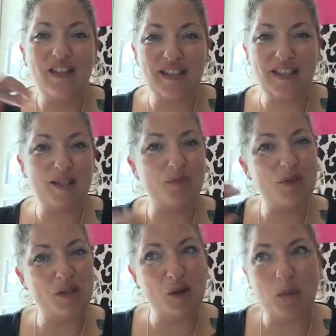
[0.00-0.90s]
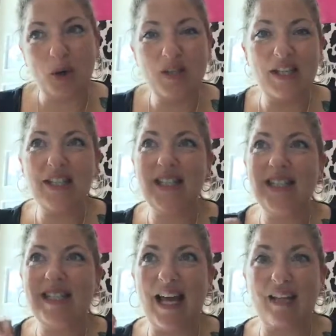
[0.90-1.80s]
the systems and
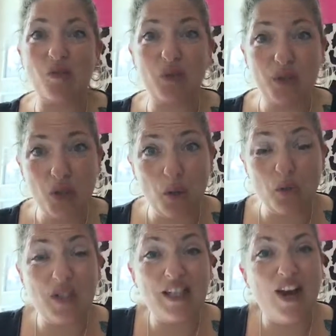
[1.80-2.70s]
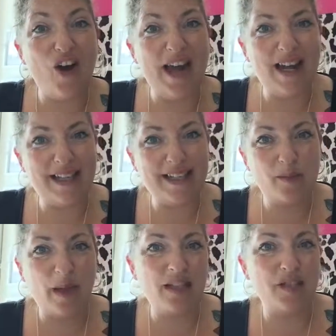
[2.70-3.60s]
processes and results that I had
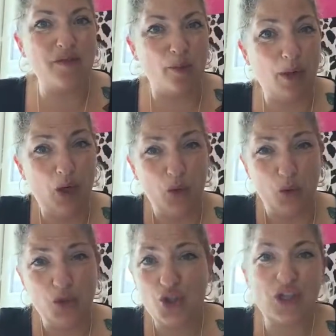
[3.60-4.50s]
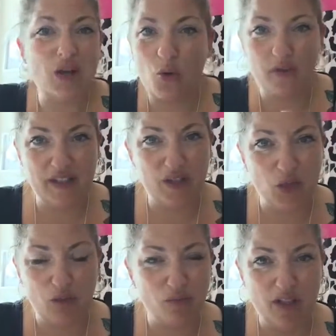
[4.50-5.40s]
expected from a launch, all of this you
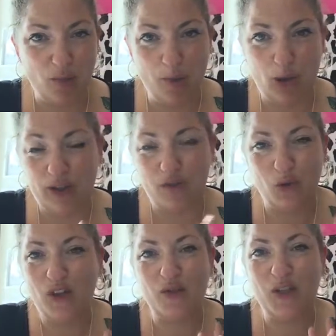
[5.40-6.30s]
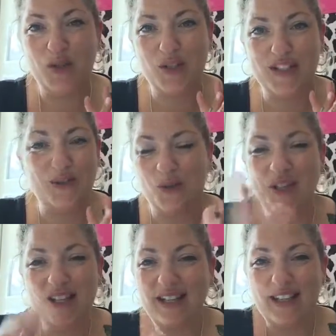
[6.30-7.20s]
can read on my blog if you're interested, or
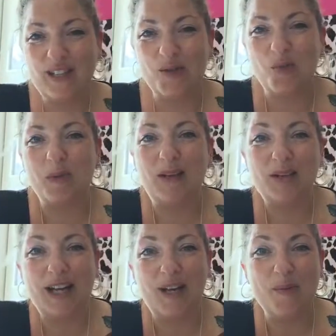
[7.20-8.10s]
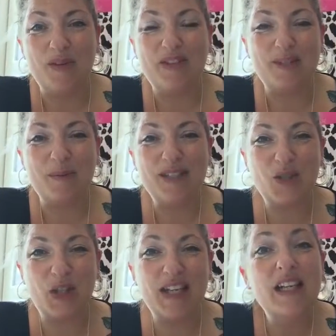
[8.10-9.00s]
get in touch with me and I'll tell you if it's a
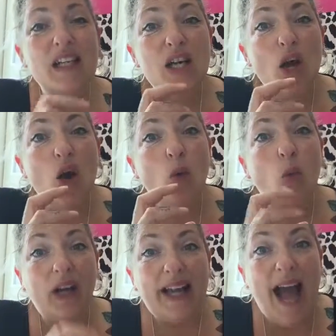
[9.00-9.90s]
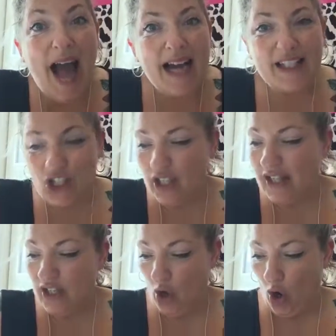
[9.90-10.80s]
mystery. What I
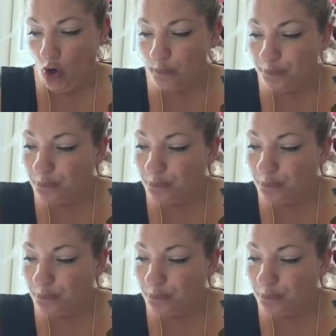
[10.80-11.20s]
actually got